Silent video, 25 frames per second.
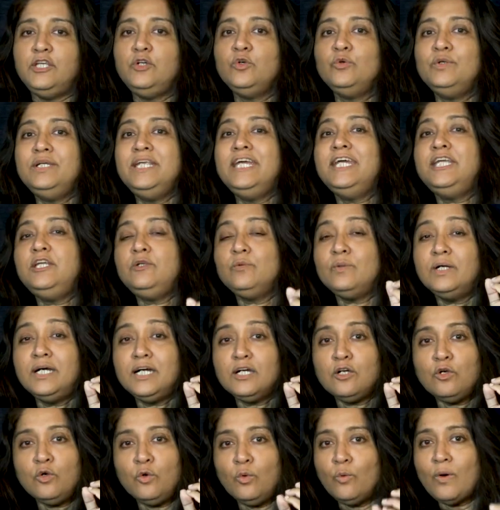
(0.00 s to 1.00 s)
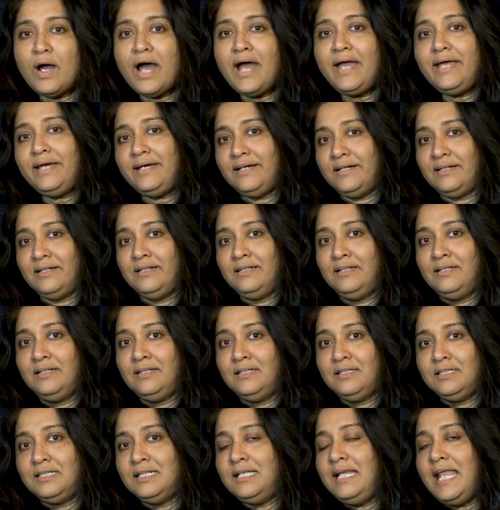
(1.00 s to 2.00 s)
You need to acquire
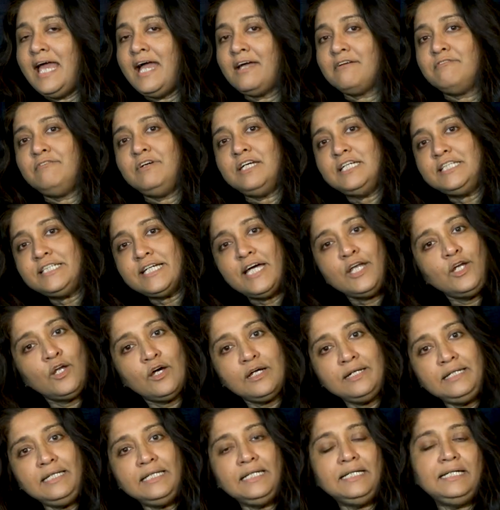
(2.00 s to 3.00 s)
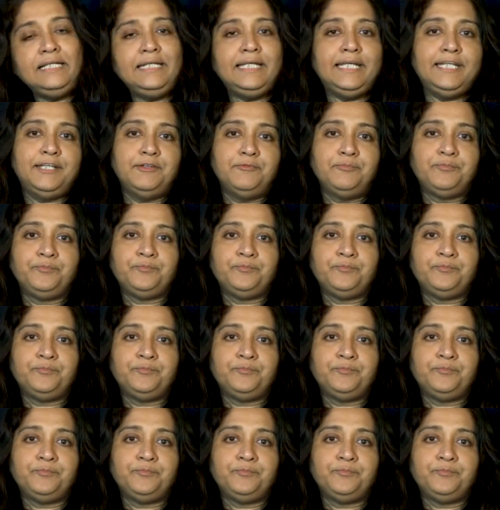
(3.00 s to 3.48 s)
a language and not learn it.